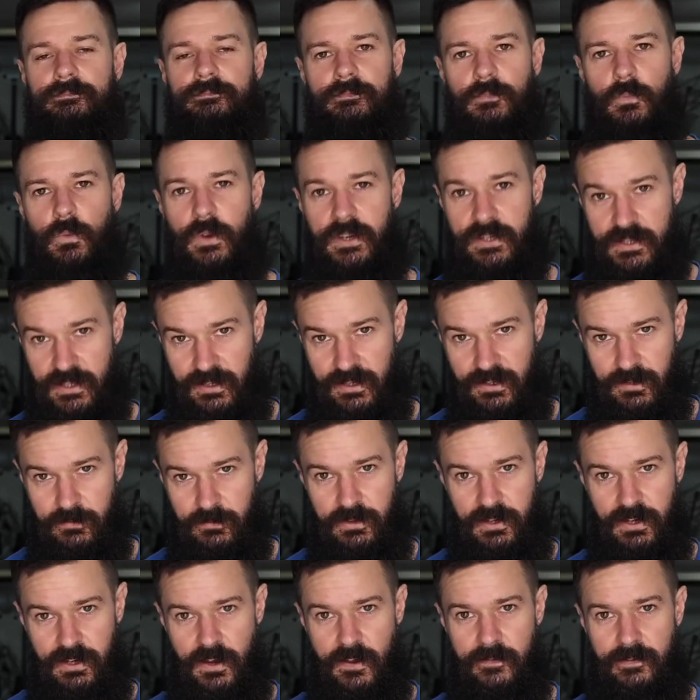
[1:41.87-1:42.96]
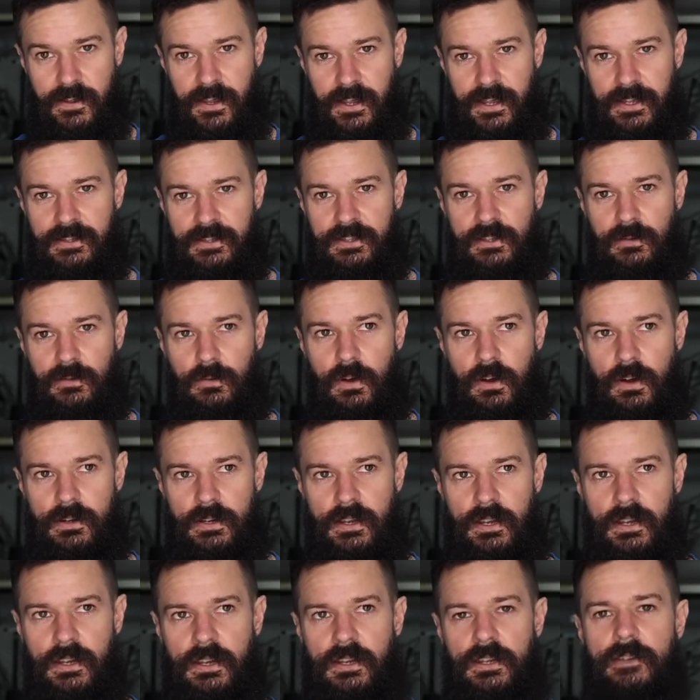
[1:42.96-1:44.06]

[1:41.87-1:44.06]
When dealing with the overhead squat,